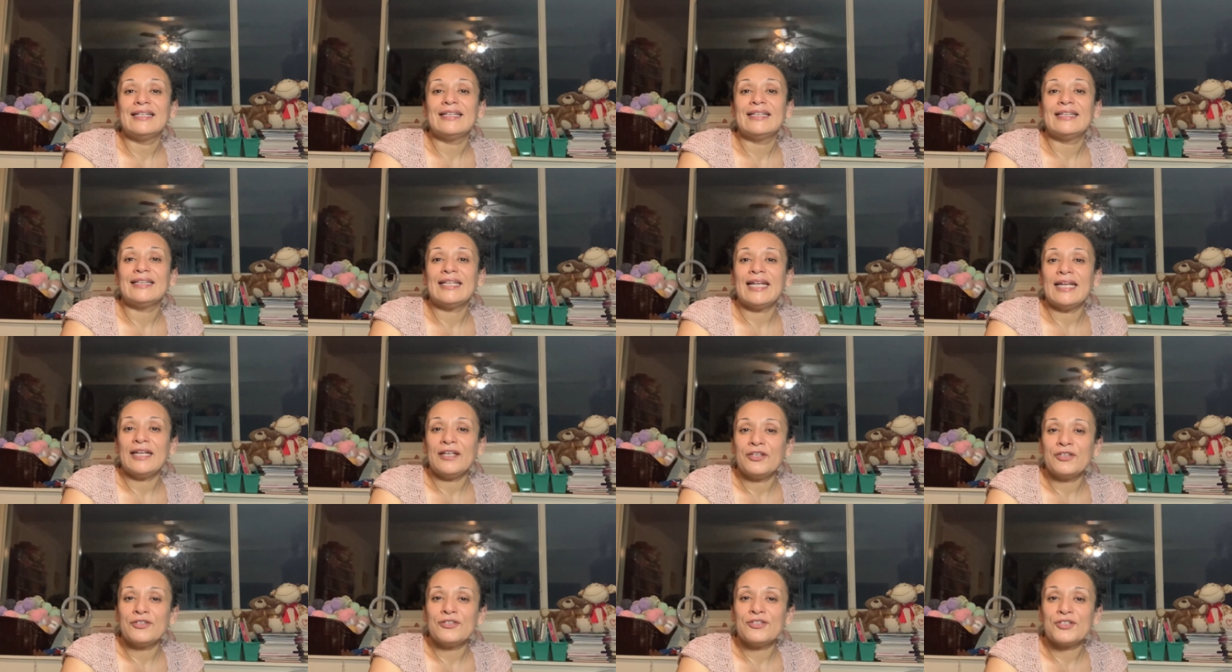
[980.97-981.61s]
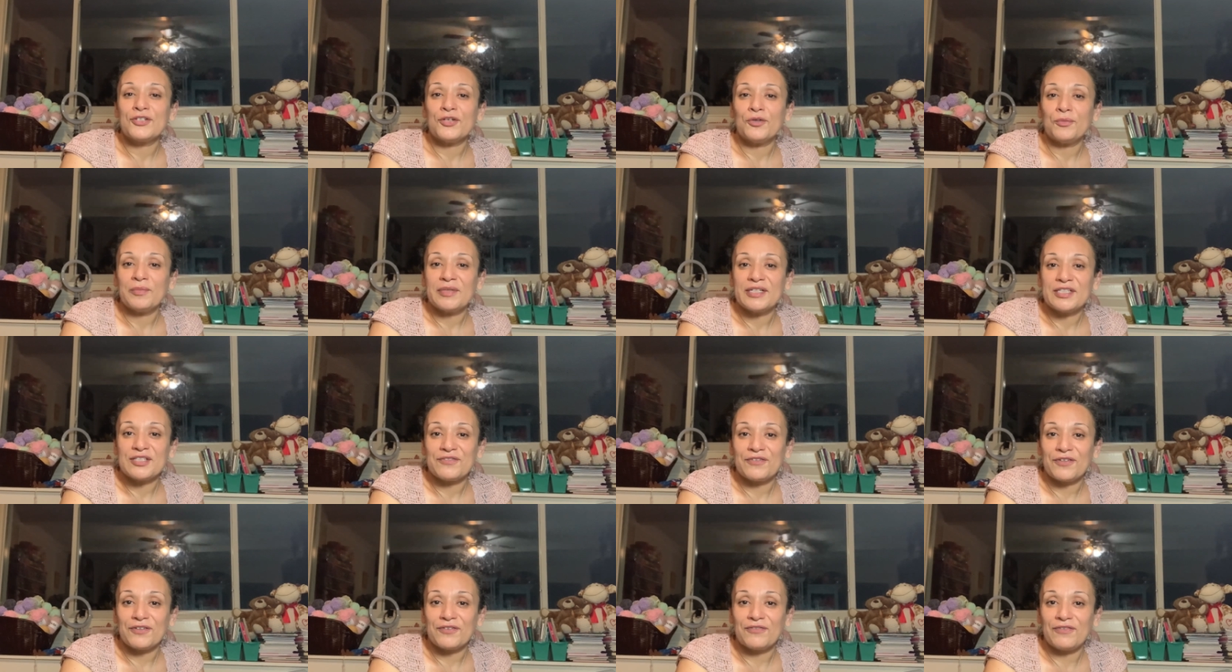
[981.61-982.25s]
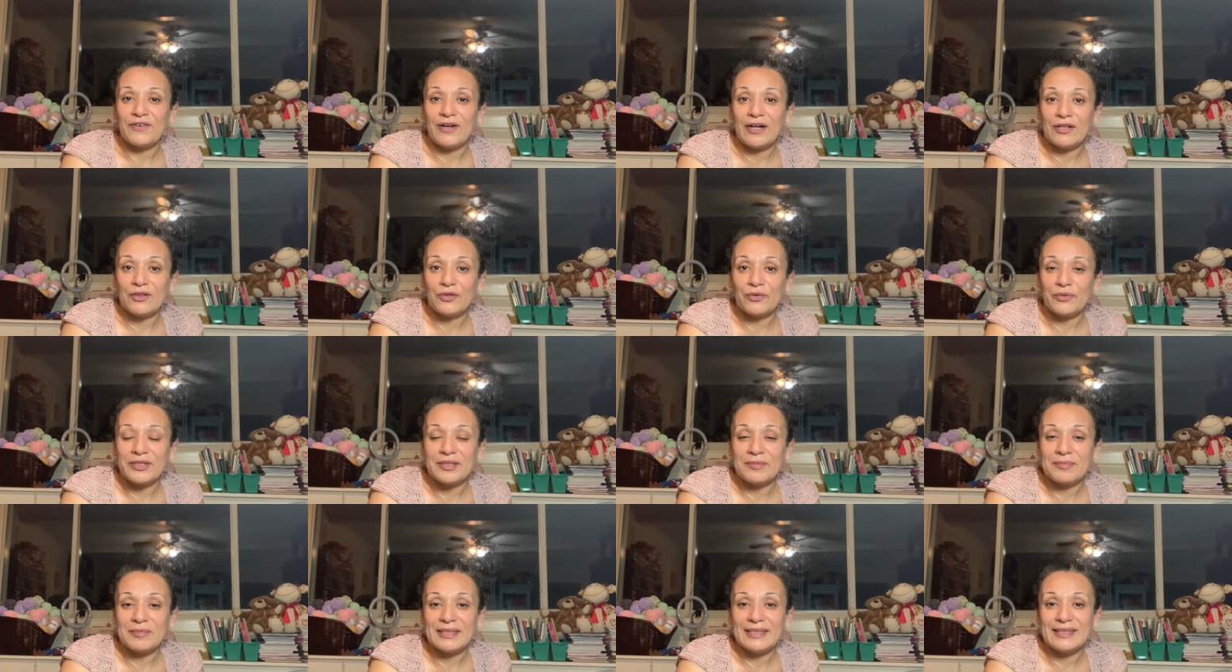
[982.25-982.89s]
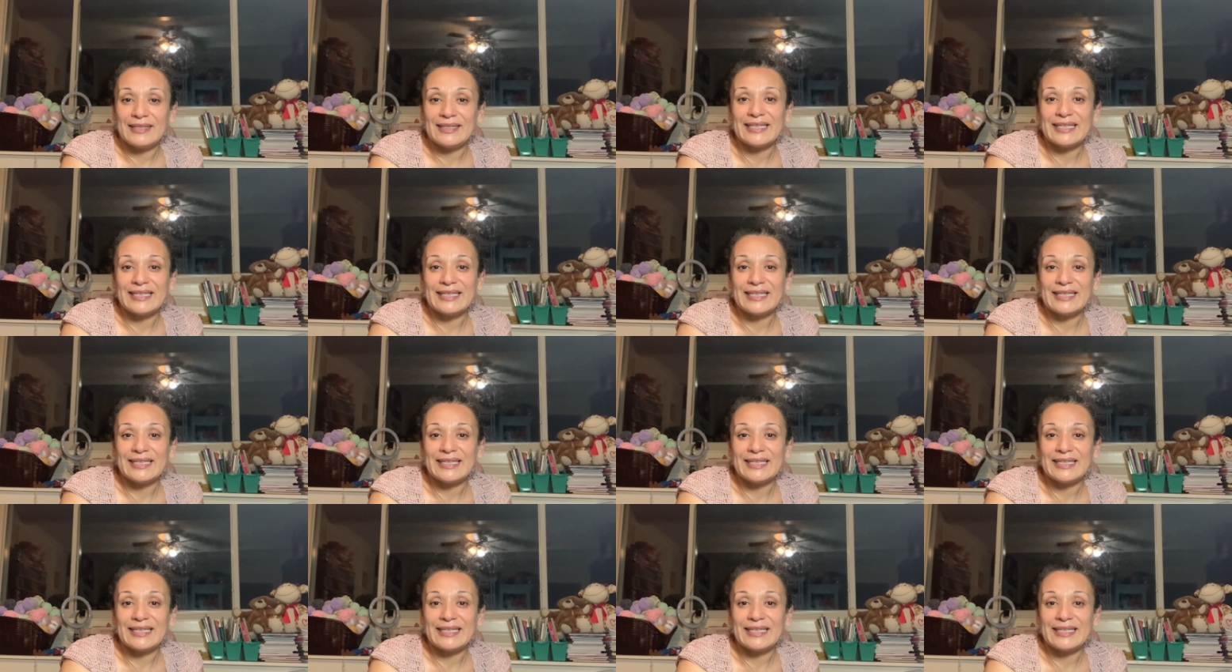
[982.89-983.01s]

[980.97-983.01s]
Thank you so much for following me.